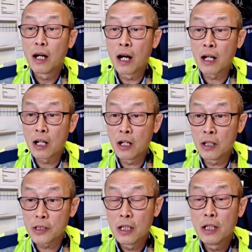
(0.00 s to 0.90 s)

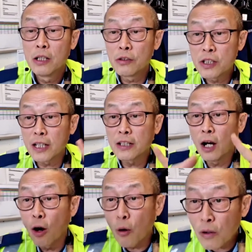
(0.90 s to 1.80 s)
occurred, you take the
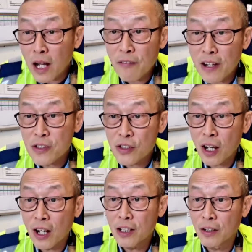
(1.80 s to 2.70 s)
whole left-hand
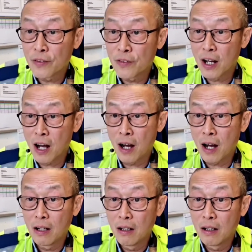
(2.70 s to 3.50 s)
side of the car.